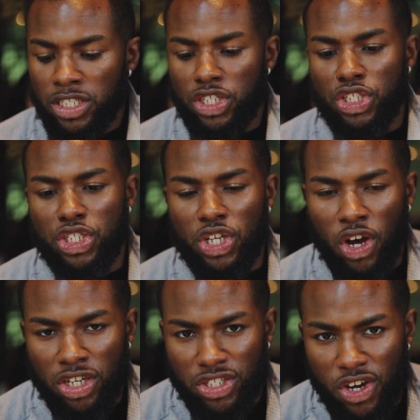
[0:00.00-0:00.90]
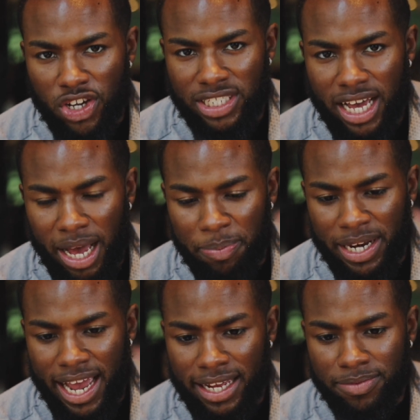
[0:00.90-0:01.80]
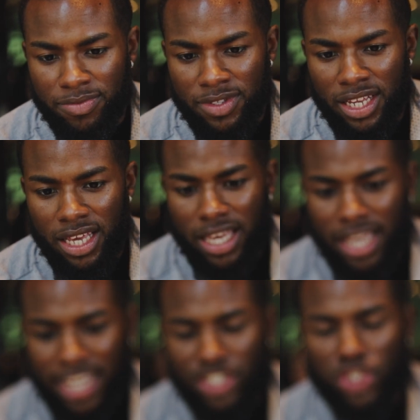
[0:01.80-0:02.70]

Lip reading: The sauce on top of that is